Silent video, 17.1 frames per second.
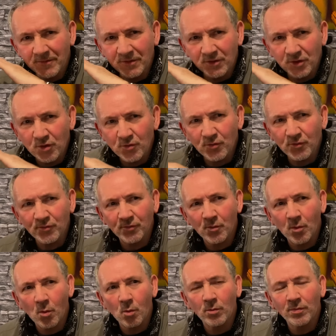you've
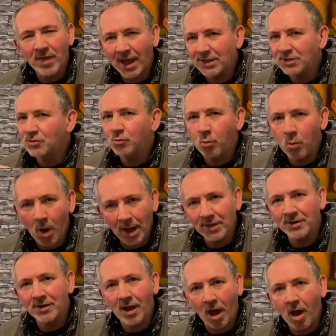that is
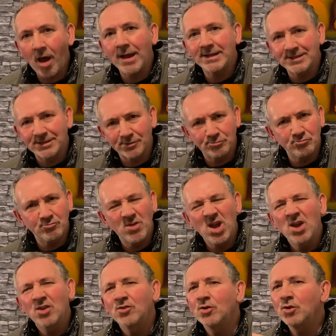one item
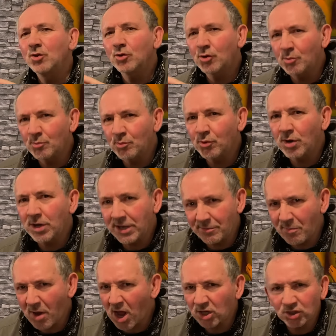that you can pretty
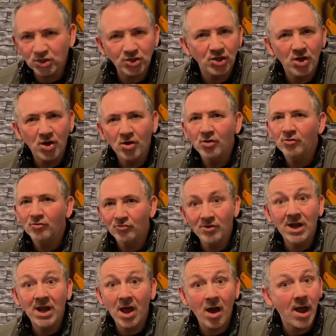much
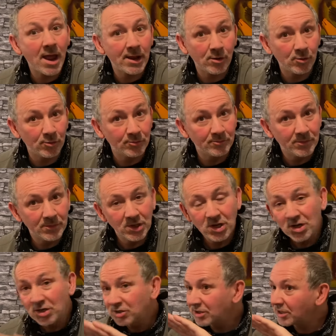rely on.
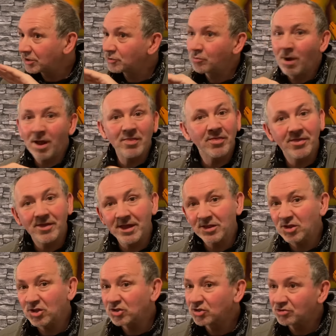So that's one
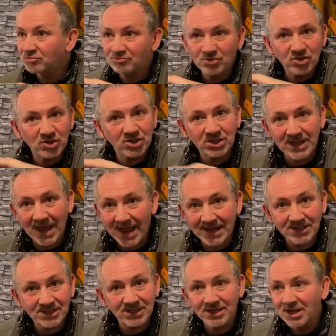thing that's
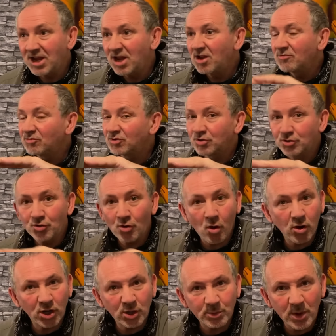set, it's
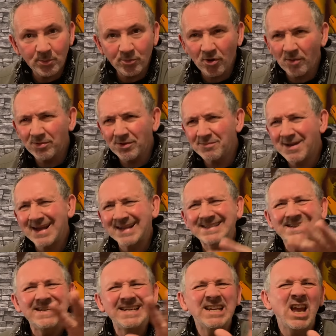not going to be
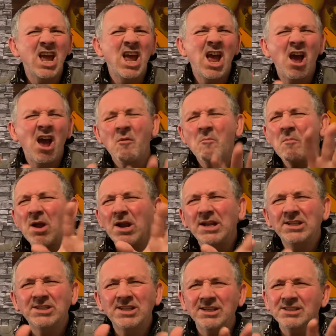problematic, and
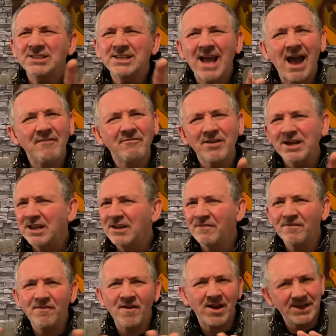it doesn't have any
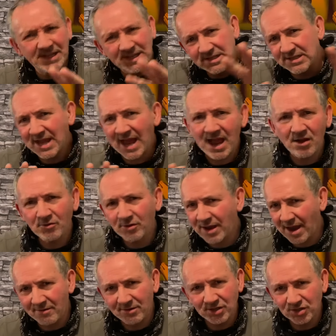funny sound
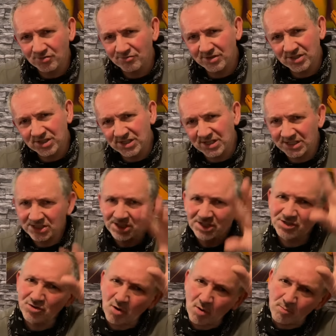characteristics.
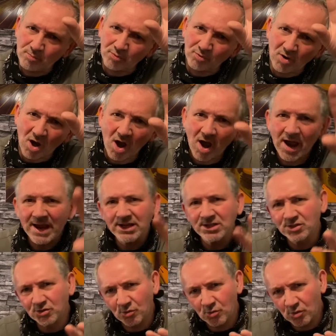It's not
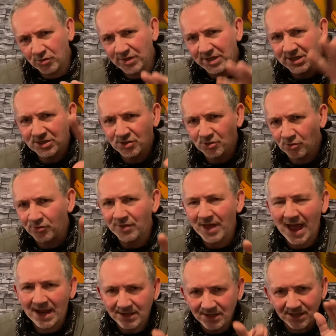bright or this or
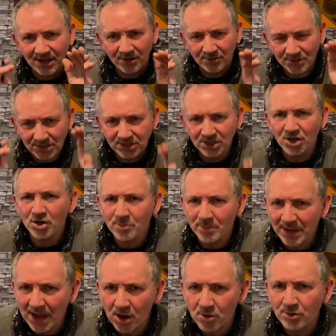that, you know, it's going to
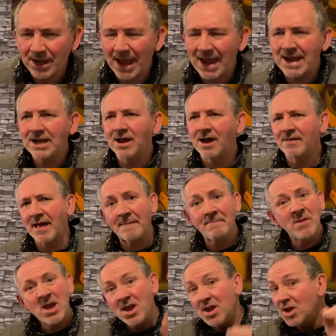be okay like
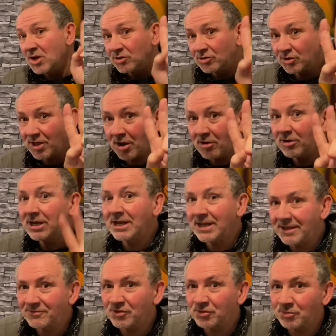that. So they only
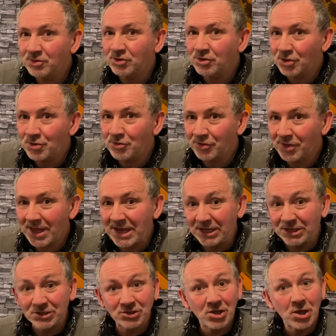leave us with two
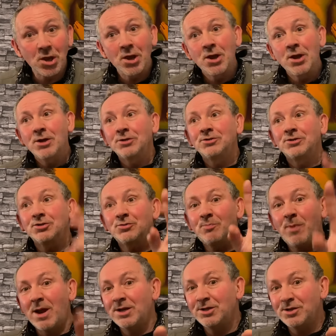things to
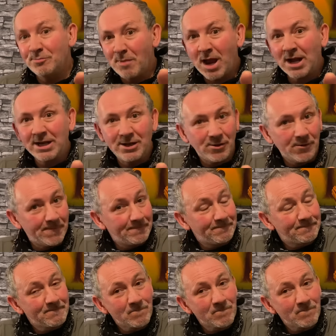spend your money on.